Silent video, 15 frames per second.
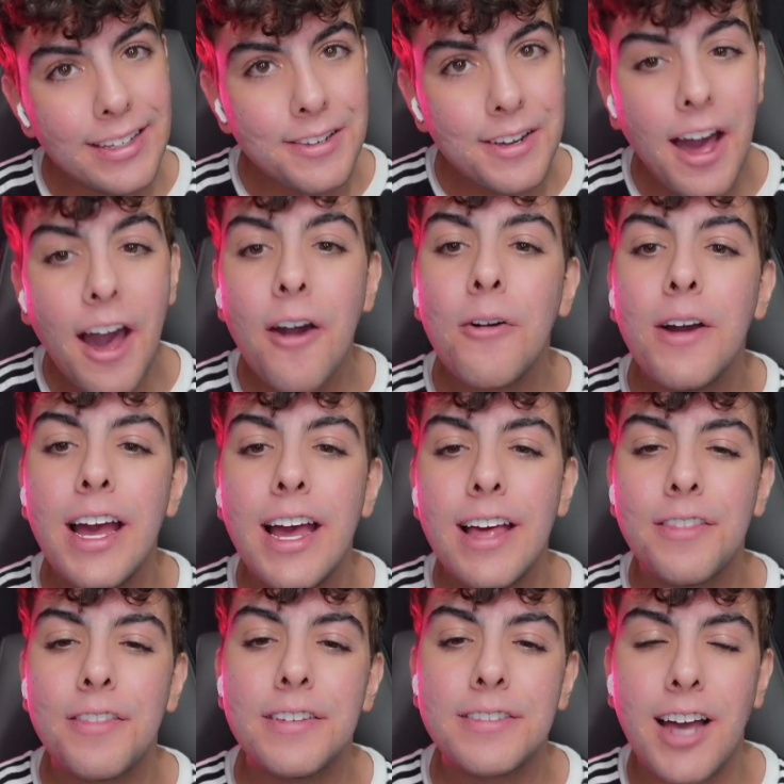ago.
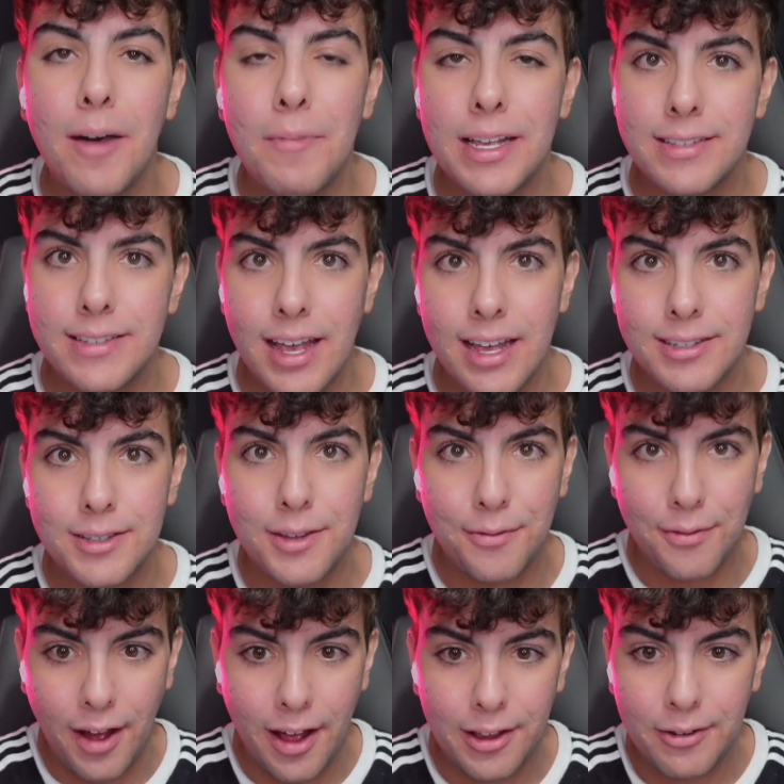This comment says the
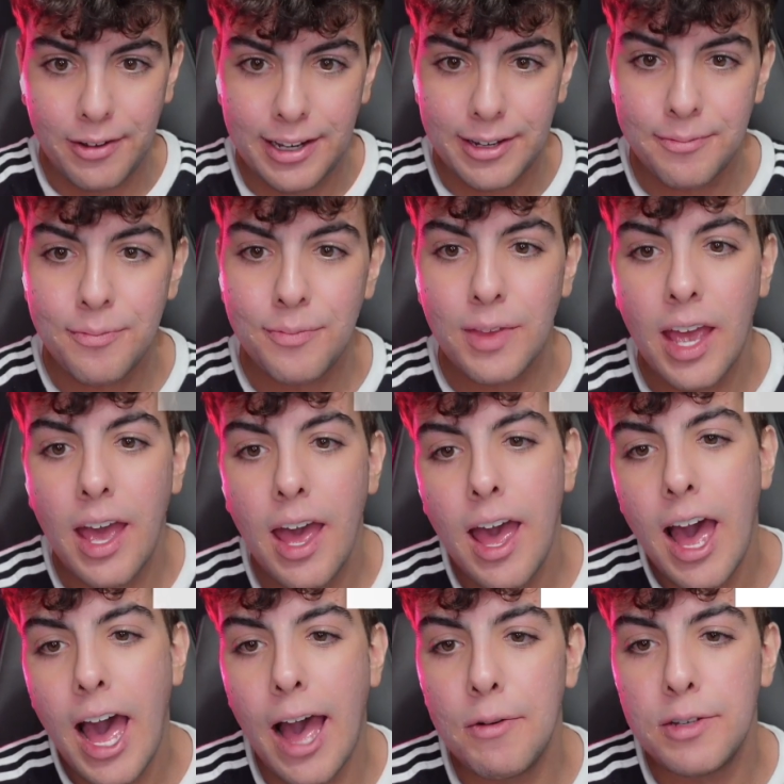following.
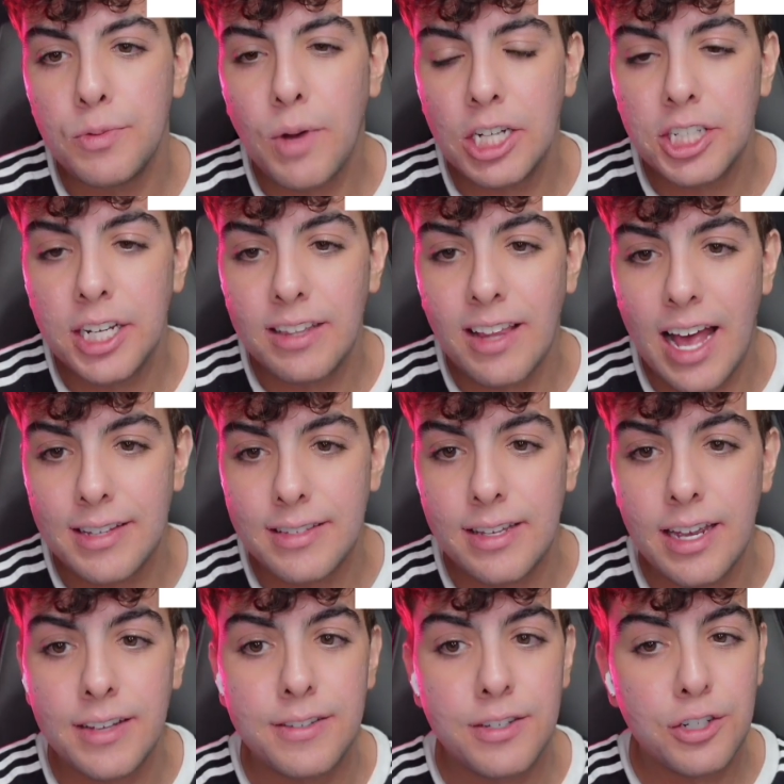I was watching last
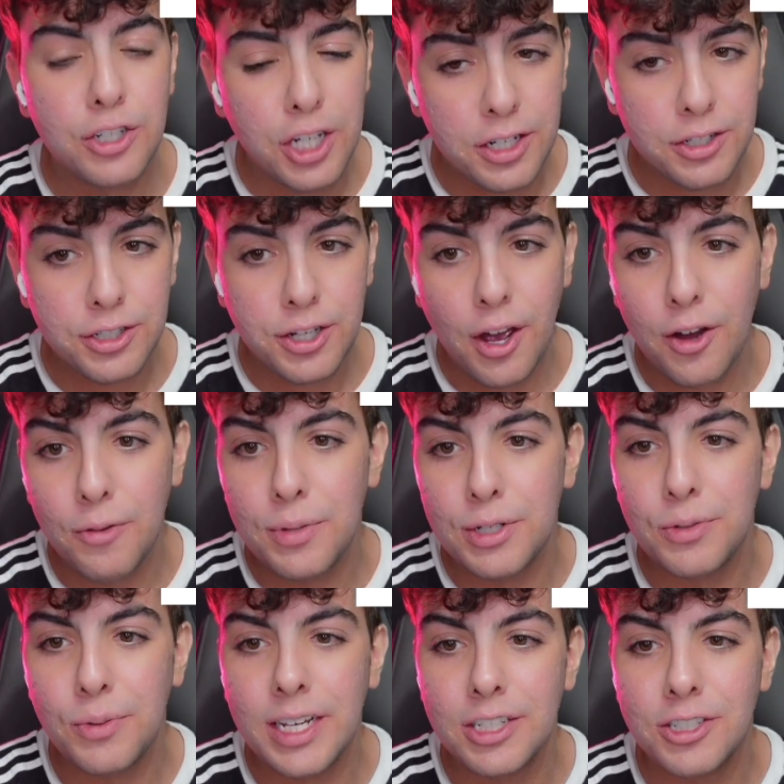night's shit show
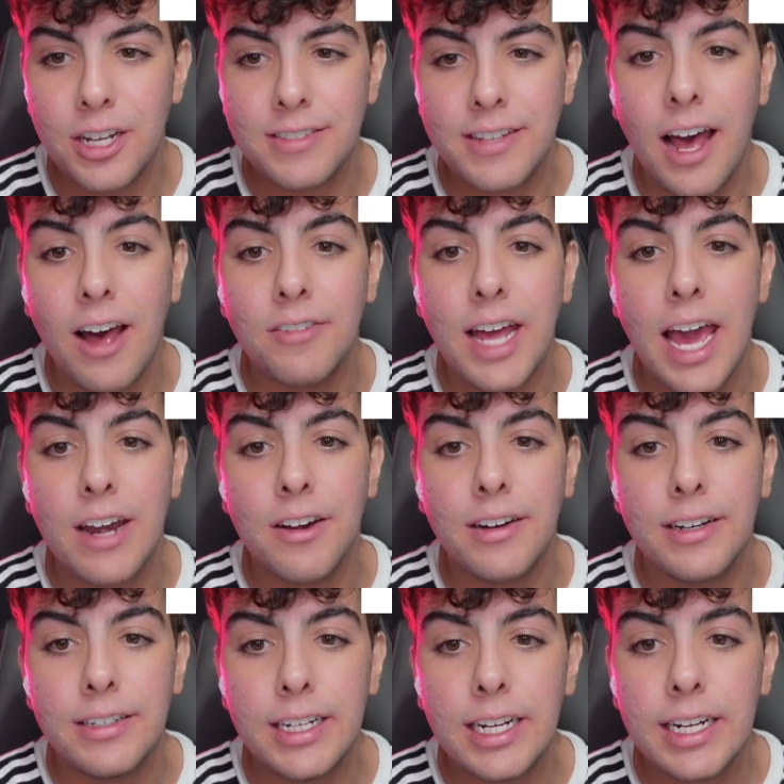between Chantal, Natter,
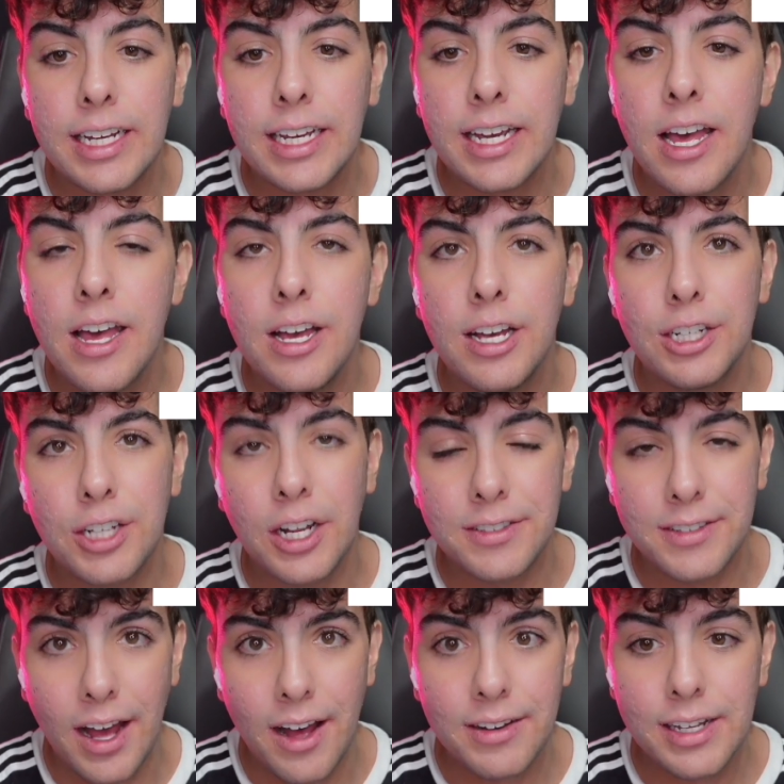and Dee Dee.
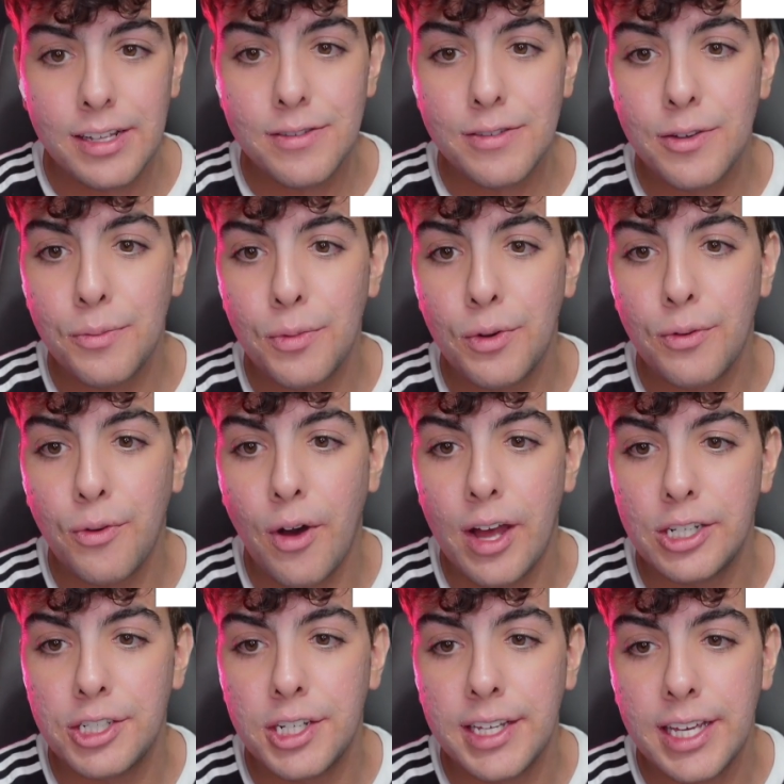Chantal needs to move
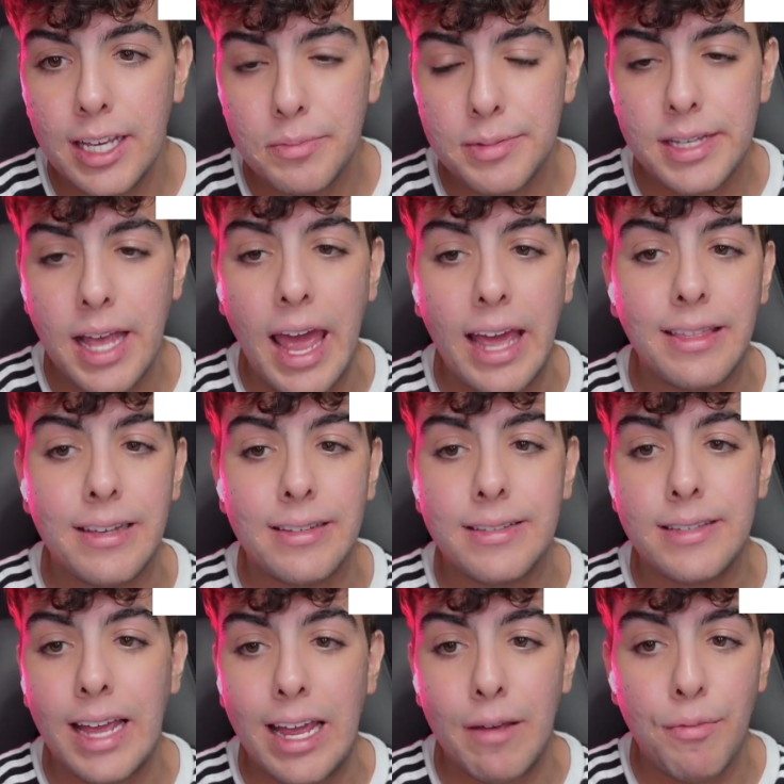on. She keeps saying the
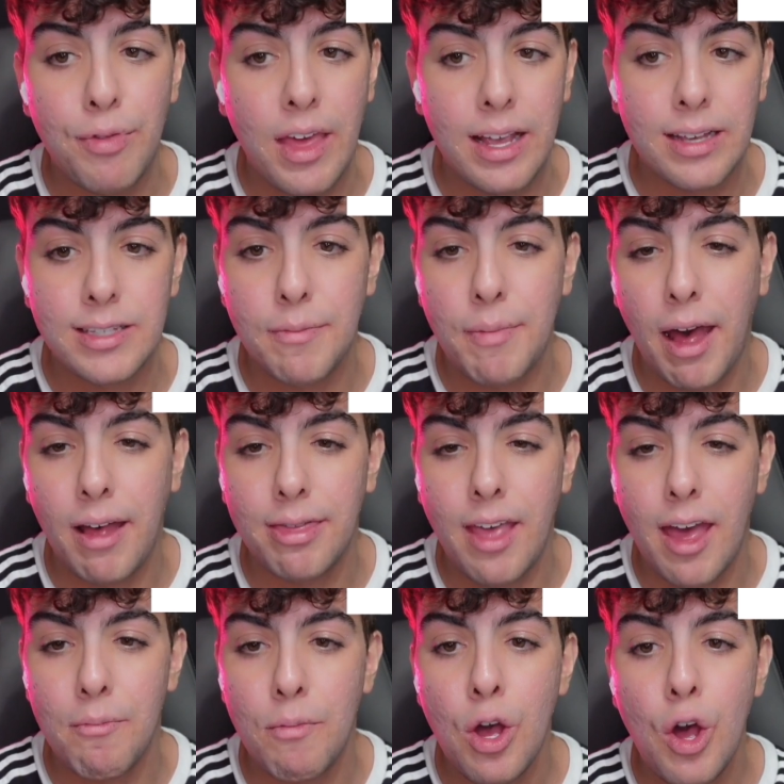same things about
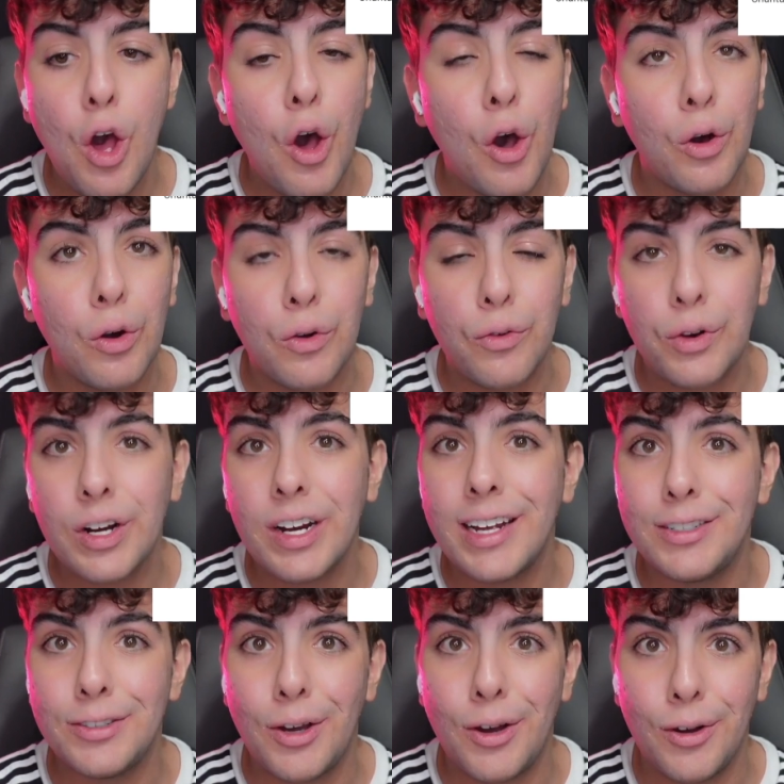them over
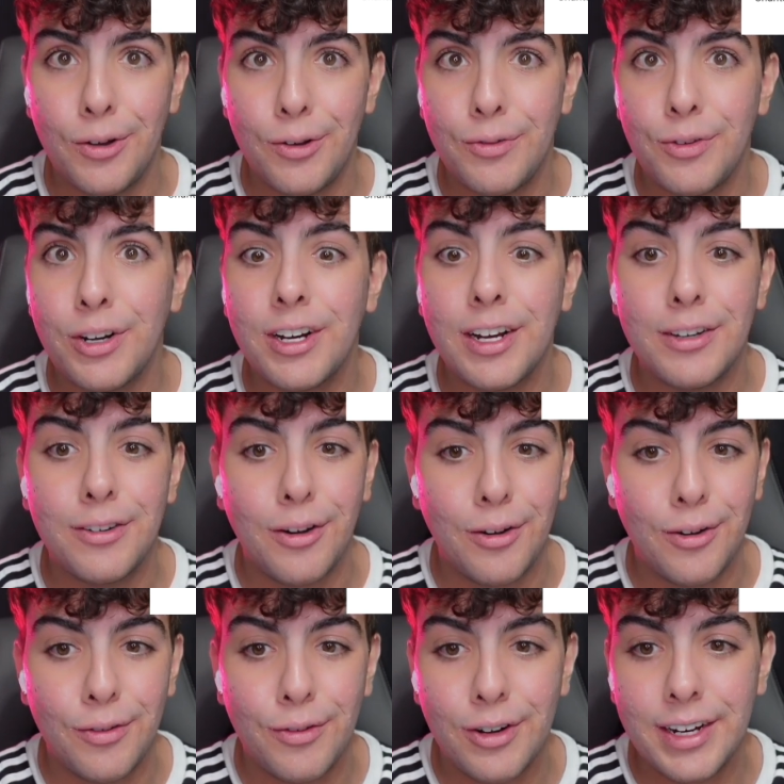and over and
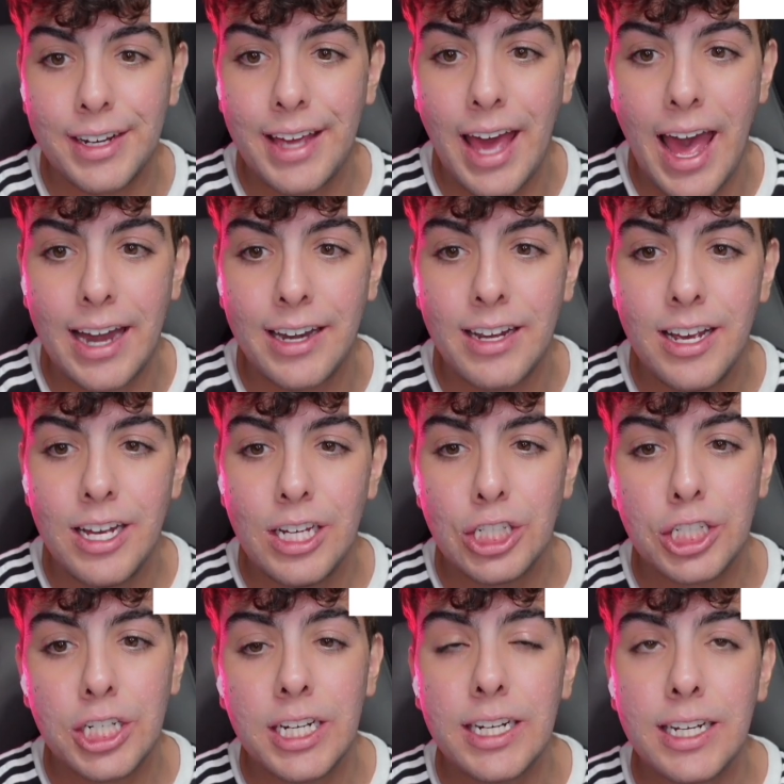over again.
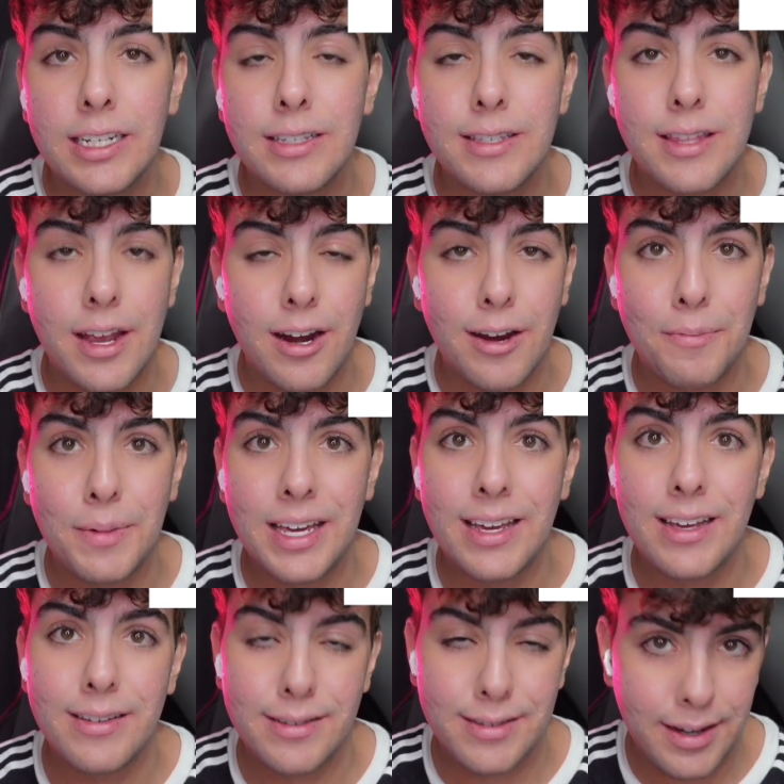She needs
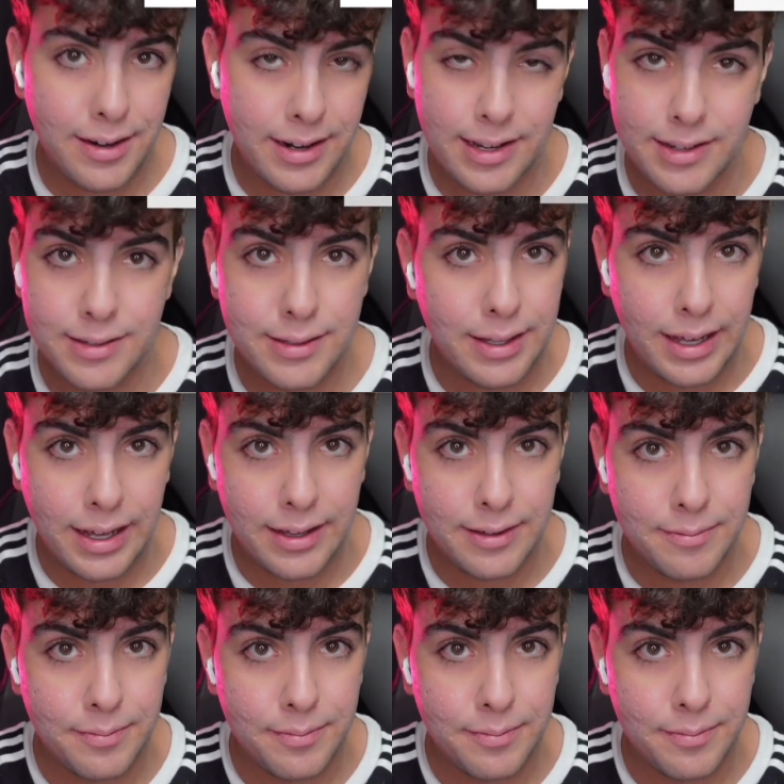therapy, seriously.